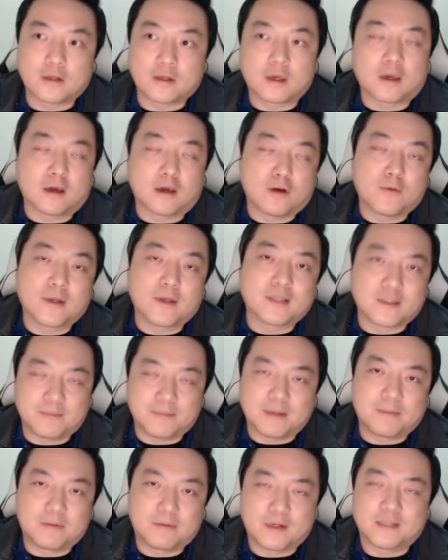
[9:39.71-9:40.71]
going to be
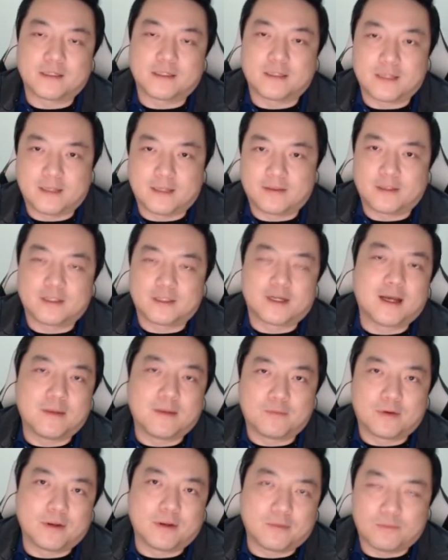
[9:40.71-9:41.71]
present at the time
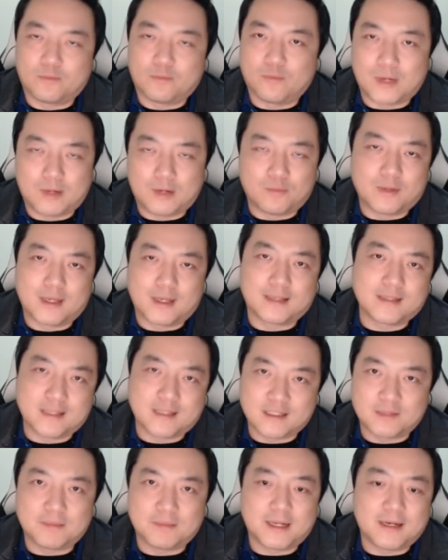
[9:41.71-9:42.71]
when we
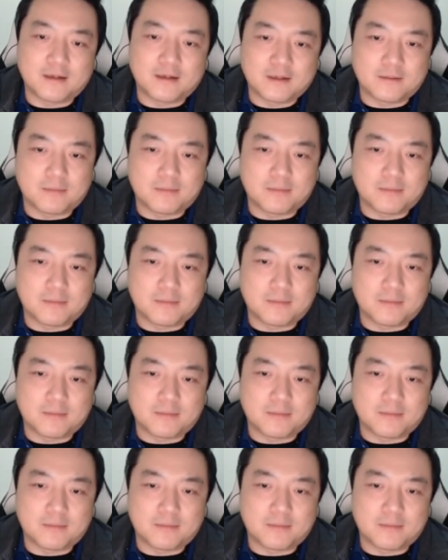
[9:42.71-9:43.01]
anticipate it to be.